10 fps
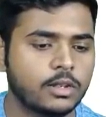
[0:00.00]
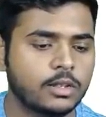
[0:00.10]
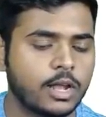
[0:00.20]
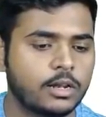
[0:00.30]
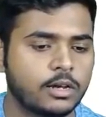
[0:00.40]

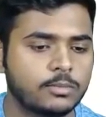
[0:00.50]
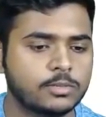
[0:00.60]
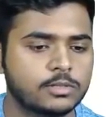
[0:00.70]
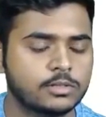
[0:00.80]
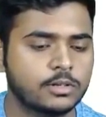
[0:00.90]
That
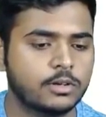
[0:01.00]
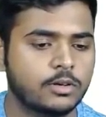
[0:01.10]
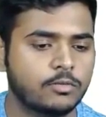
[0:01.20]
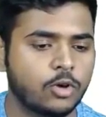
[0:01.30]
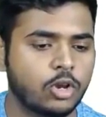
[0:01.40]
comes
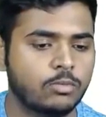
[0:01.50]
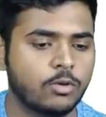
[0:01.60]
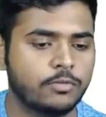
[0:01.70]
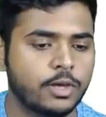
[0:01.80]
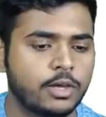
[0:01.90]
volume
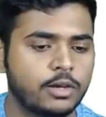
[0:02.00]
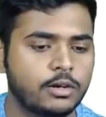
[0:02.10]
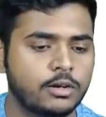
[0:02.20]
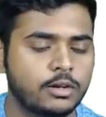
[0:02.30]
of air